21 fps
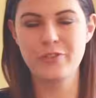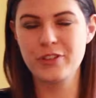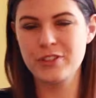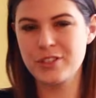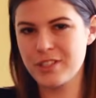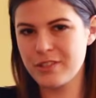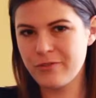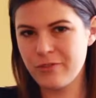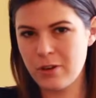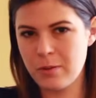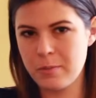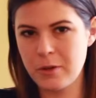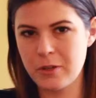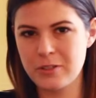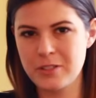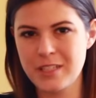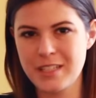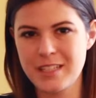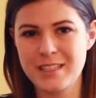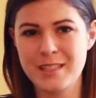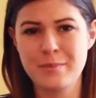first and
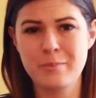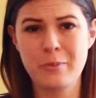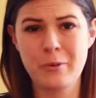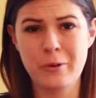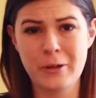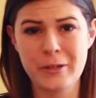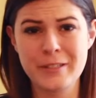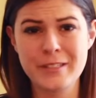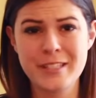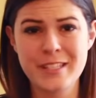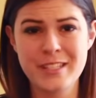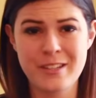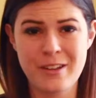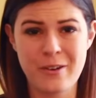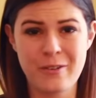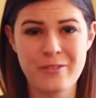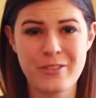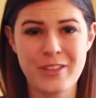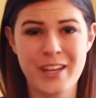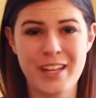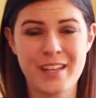foremost, it's important to
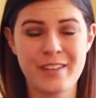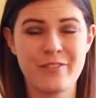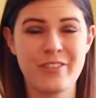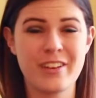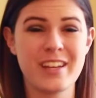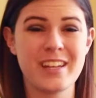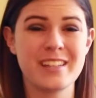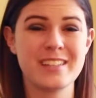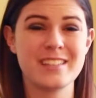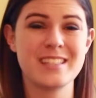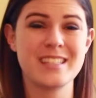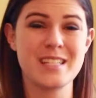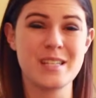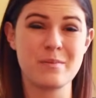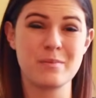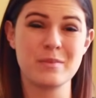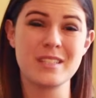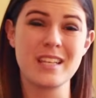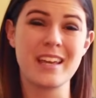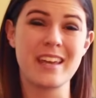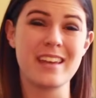note that if it
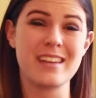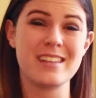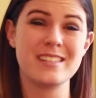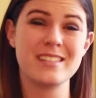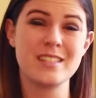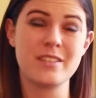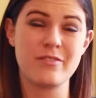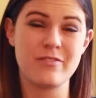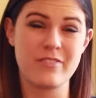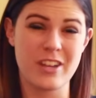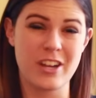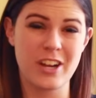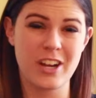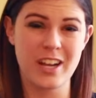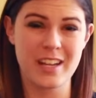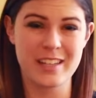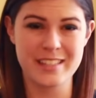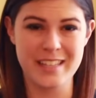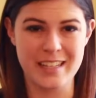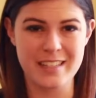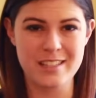seems like a severe
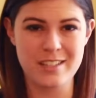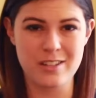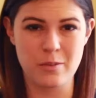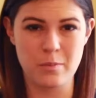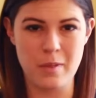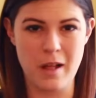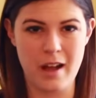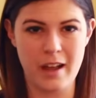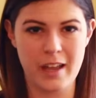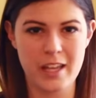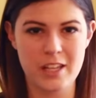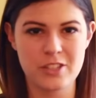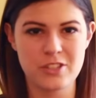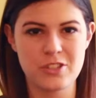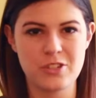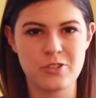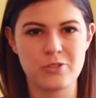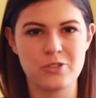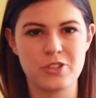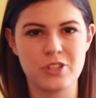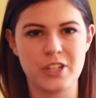intestinal blockage,
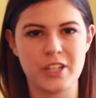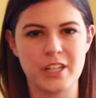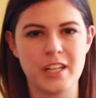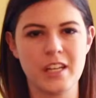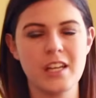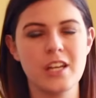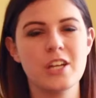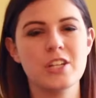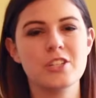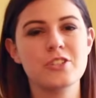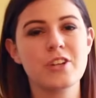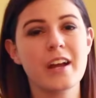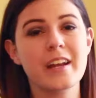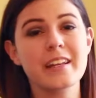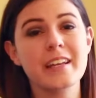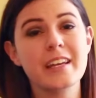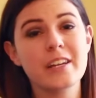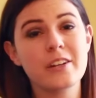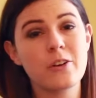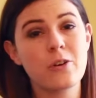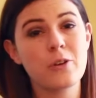you should try
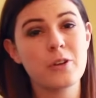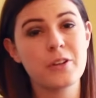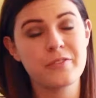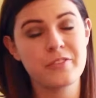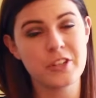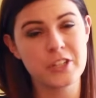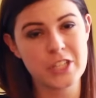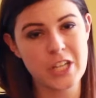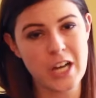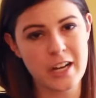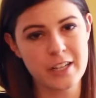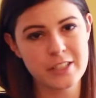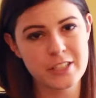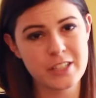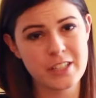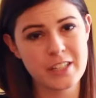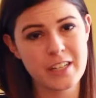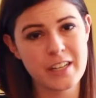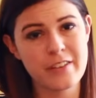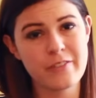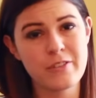to get a hold of your
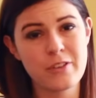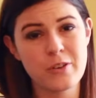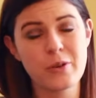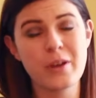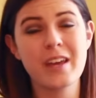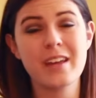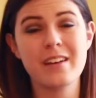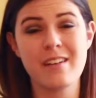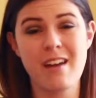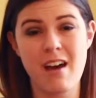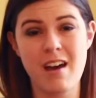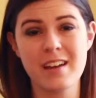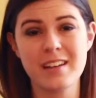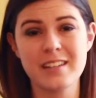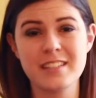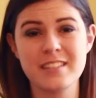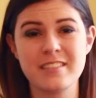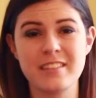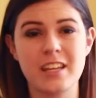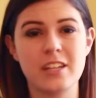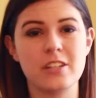doctor. If you
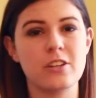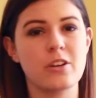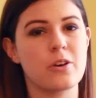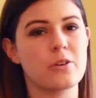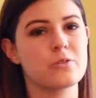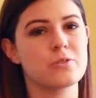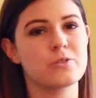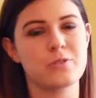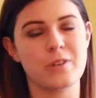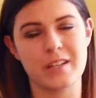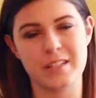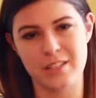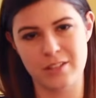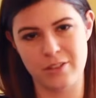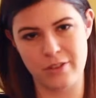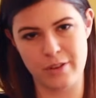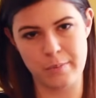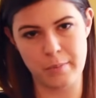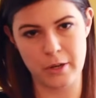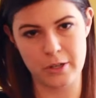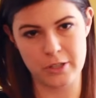cannot, then go straight to
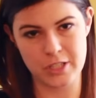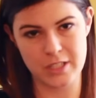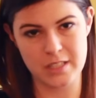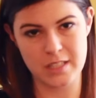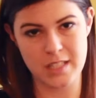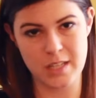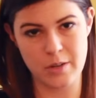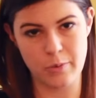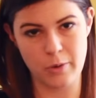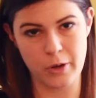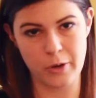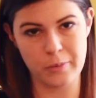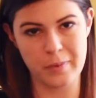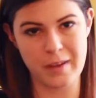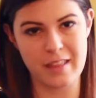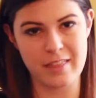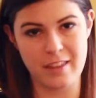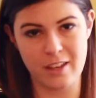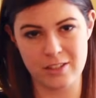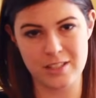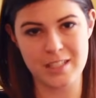the emergency room
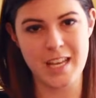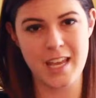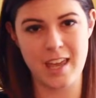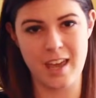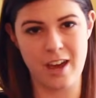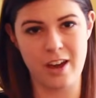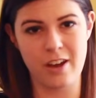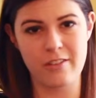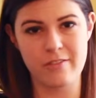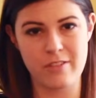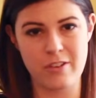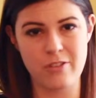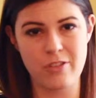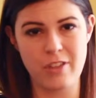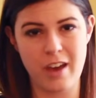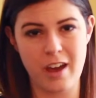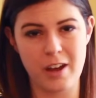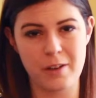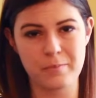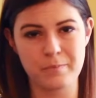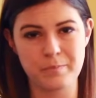and they'll take care of you
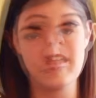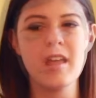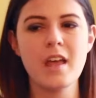there.